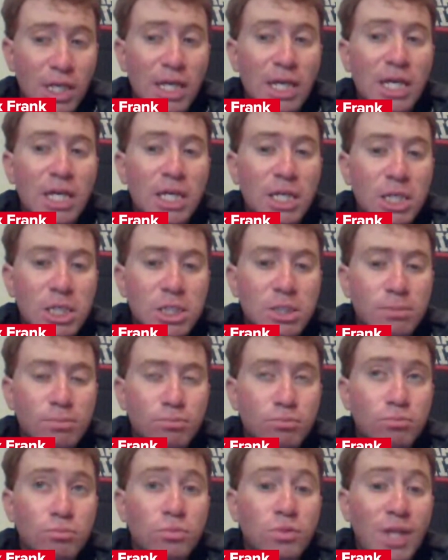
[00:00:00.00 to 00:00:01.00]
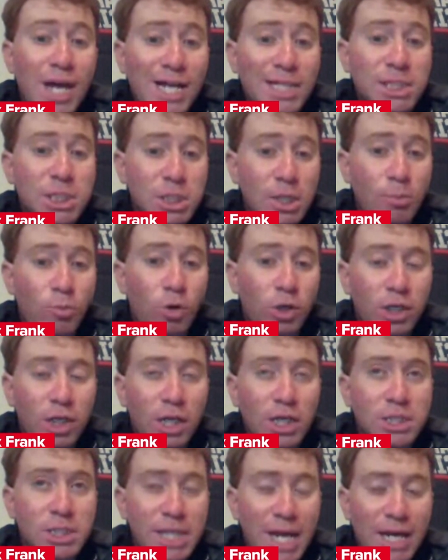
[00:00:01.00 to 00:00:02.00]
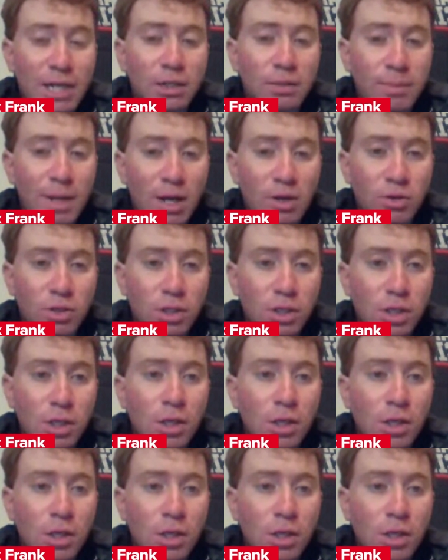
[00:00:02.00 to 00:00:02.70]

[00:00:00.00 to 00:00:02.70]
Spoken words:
is not someone to get excited about.